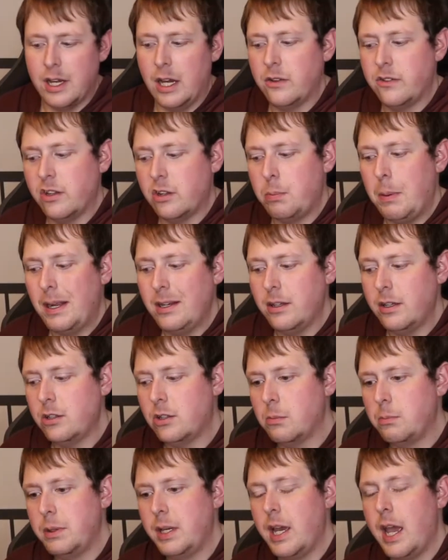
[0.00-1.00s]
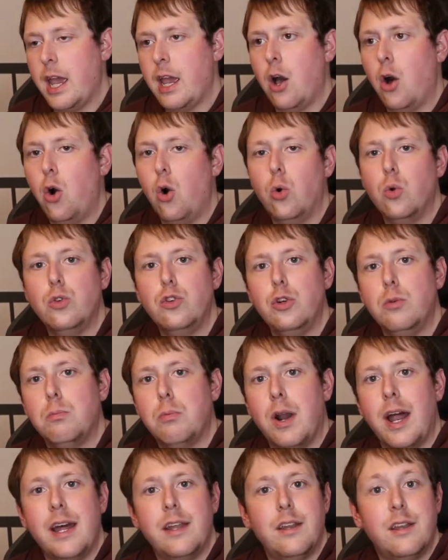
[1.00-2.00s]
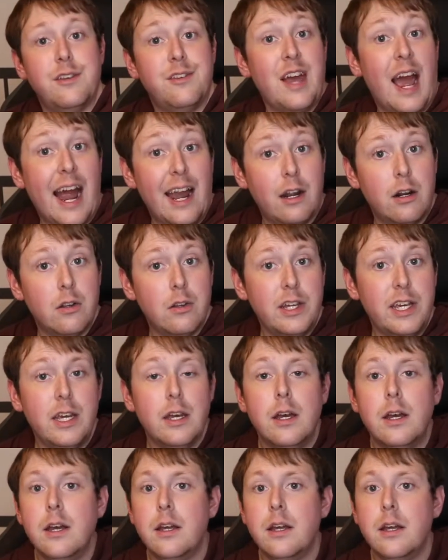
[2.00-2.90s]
I was expecting it to be a whole new bread entirely.